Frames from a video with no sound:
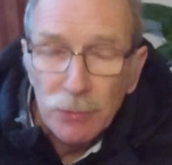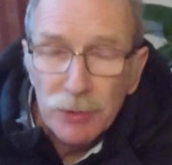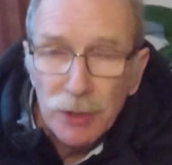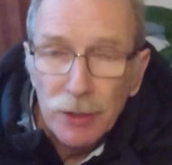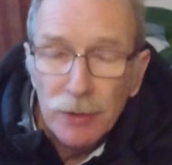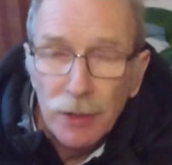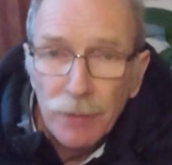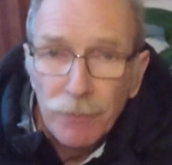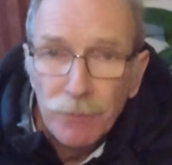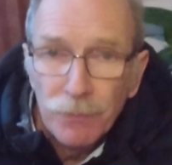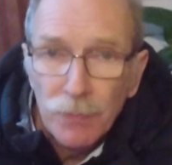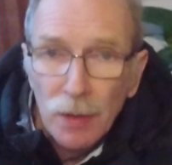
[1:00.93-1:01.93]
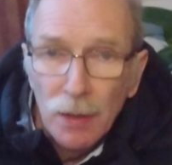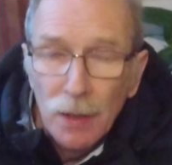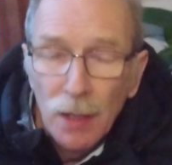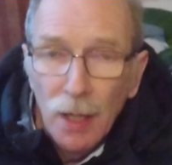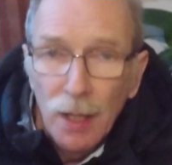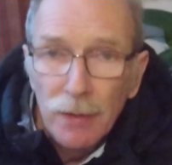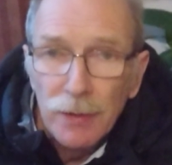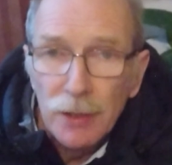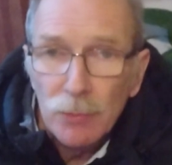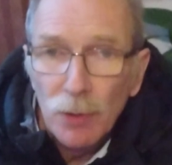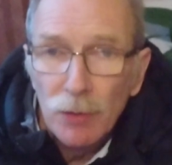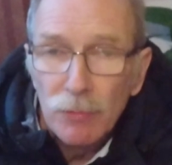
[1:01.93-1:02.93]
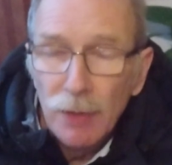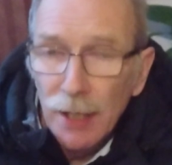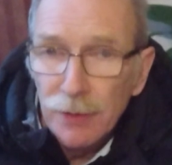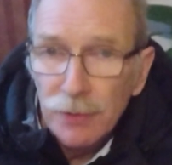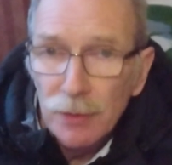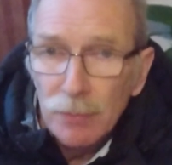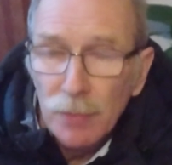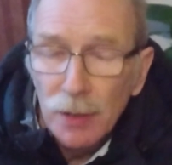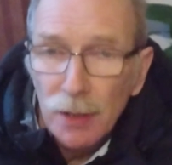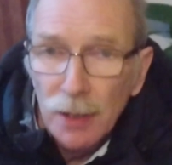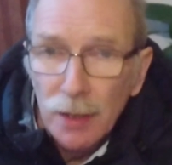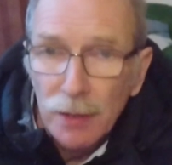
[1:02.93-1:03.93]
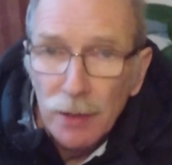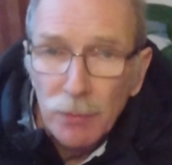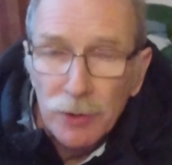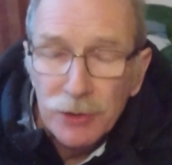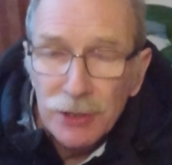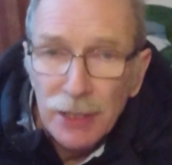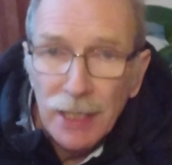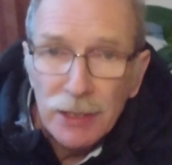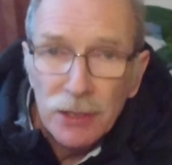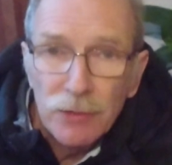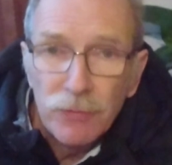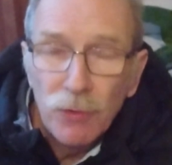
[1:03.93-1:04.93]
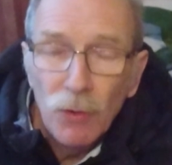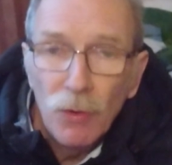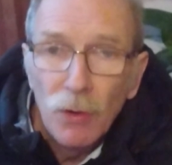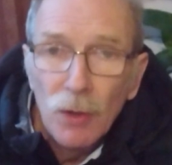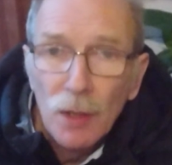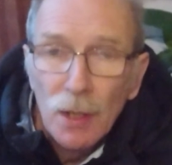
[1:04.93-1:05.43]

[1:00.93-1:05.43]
that it was under. And these weren't random, and they weren't selected for.